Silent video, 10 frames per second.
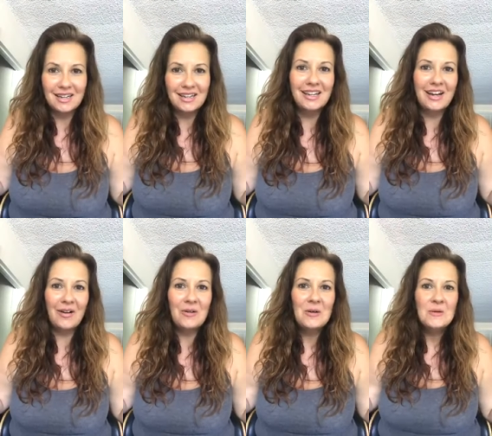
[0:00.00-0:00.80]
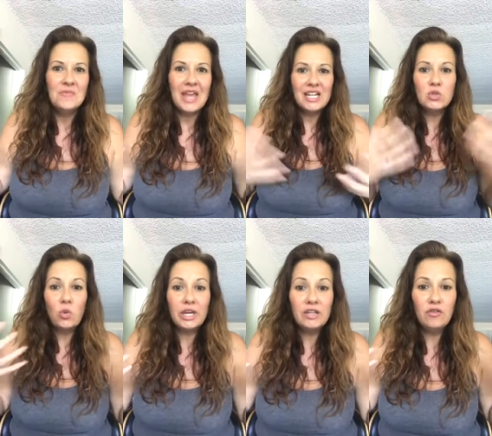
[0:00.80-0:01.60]
you know, that it's
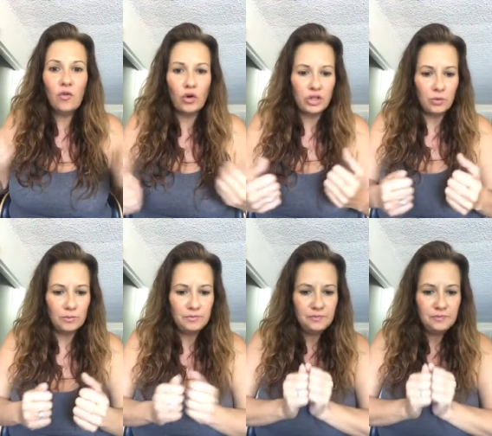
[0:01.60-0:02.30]
working for you.